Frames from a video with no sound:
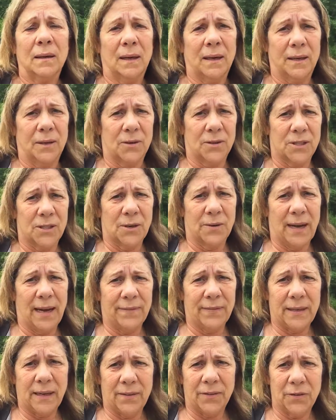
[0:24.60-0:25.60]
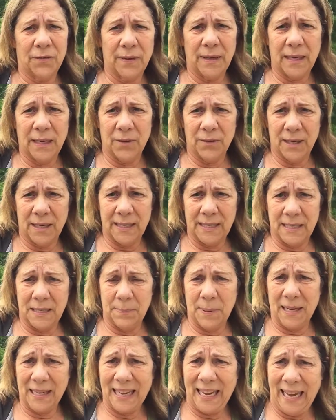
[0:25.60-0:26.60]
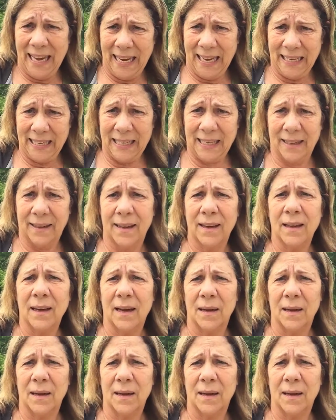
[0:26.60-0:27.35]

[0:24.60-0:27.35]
I also have another video that I did about canning.